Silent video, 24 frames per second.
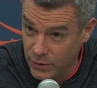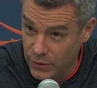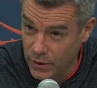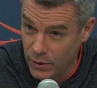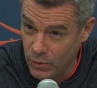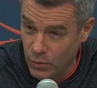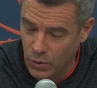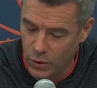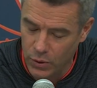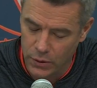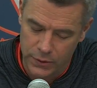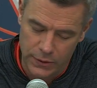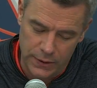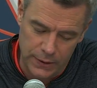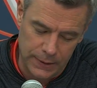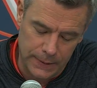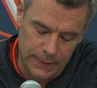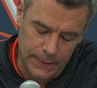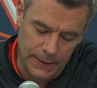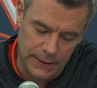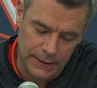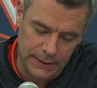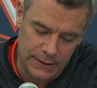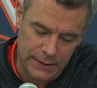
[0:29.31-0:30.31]
They weren't
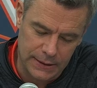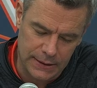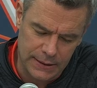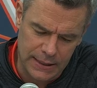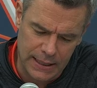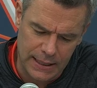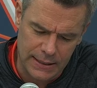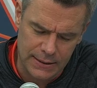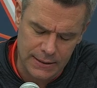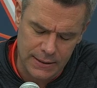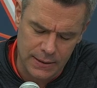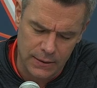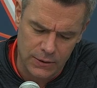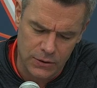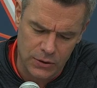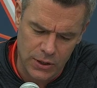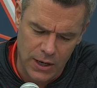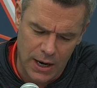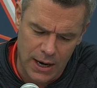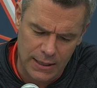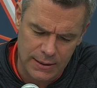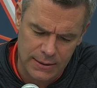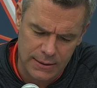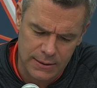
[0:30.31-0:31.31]
the uncontested
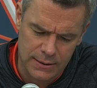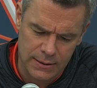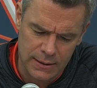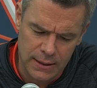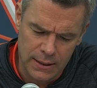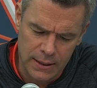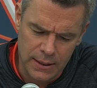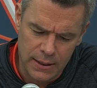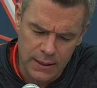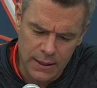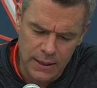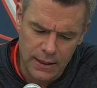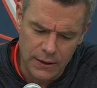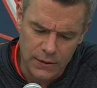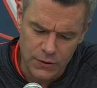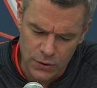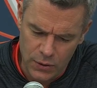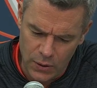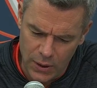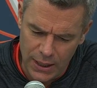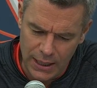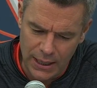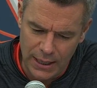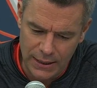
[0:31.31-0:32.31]
shots. And
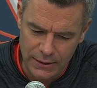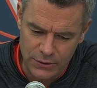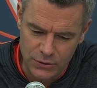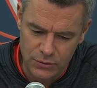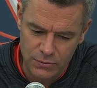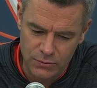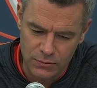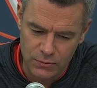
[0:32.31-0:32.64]
so I, I